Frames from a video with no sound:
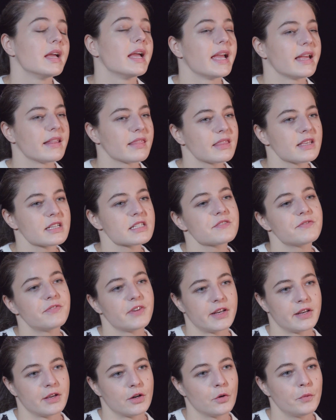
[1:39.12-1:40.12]
In this
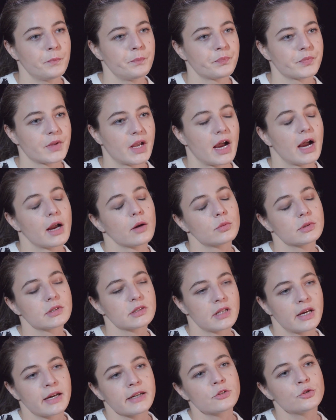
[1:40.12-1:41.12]
video, I would
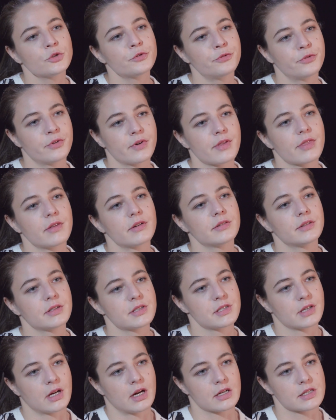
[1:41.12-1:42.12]
like to further
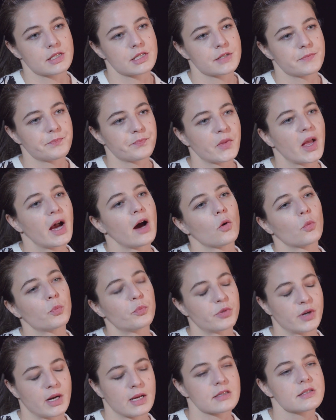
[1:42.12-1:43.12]
discuss how
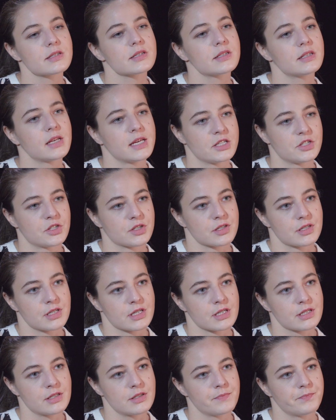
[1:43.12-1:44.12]
brands and
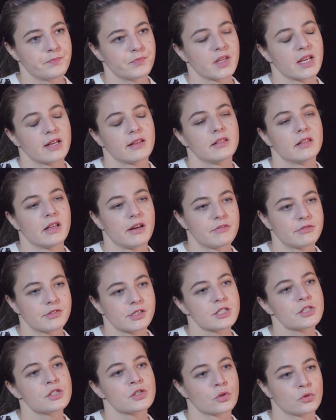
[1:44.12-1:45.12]
agencies can
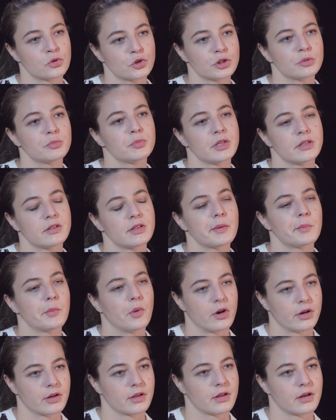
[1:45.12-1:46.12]
leverage social media
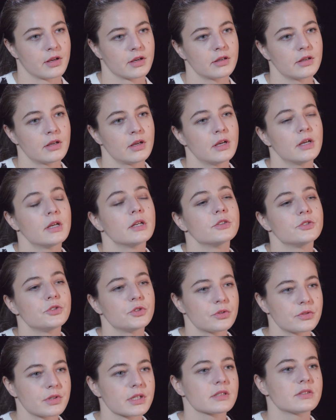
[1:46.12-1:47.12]
marketing
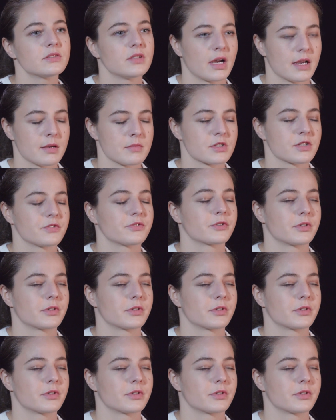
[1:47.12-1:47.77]
during times of